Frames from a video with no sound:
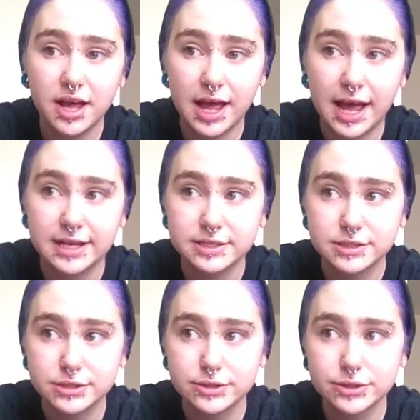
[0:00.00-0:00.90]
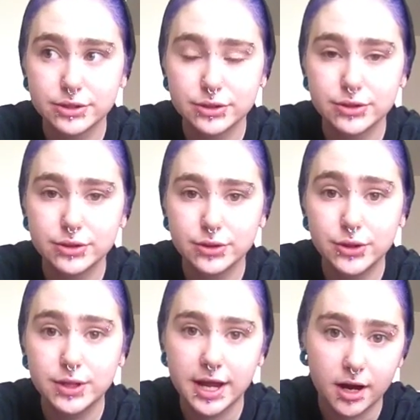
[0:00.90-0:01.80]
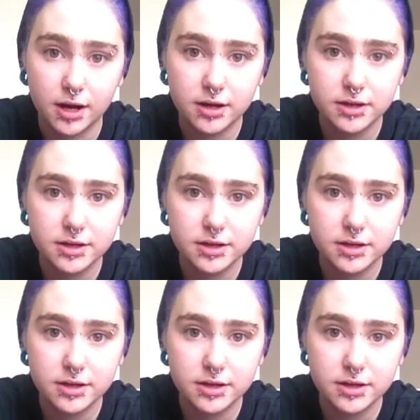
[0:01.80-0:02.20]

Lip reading: as who they are,